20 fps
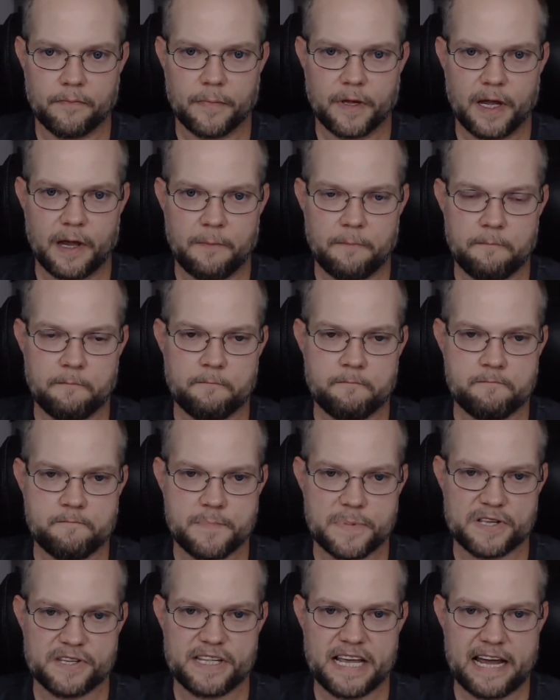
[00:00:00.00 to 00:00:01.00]
Yep,
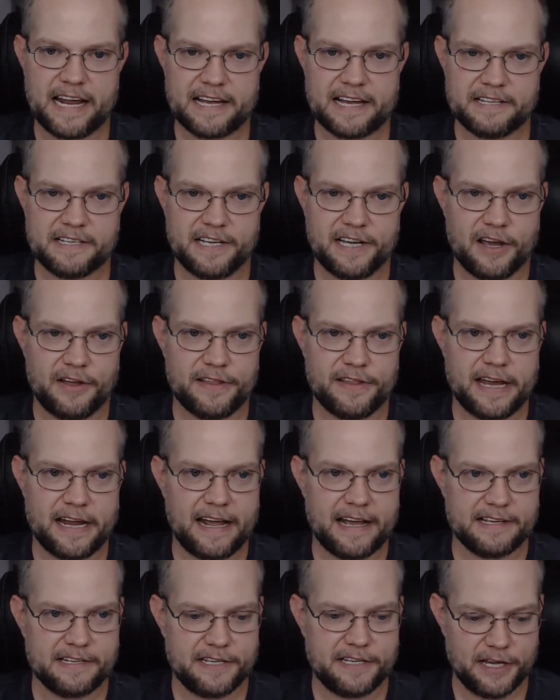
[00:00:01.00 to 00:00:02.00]
it's awesome. that
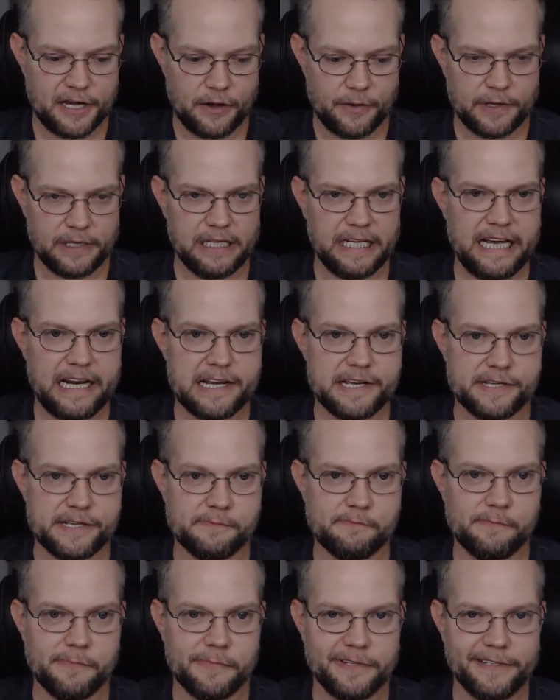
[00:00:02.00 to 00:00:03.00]
SEO
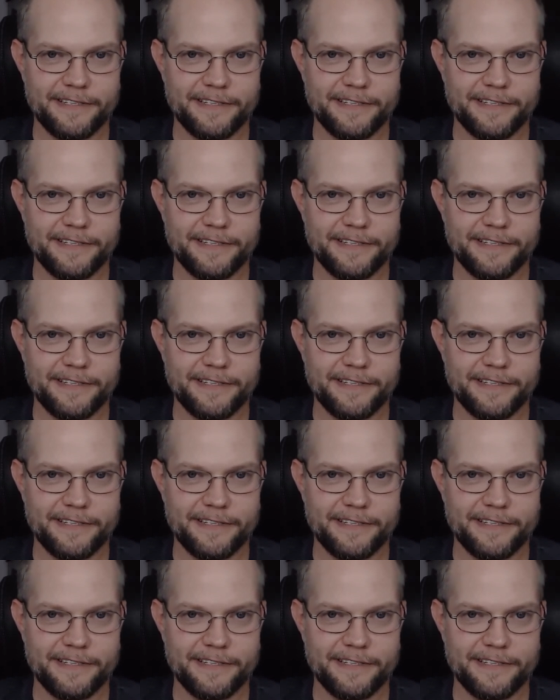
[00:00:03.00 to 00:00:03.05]
elitism.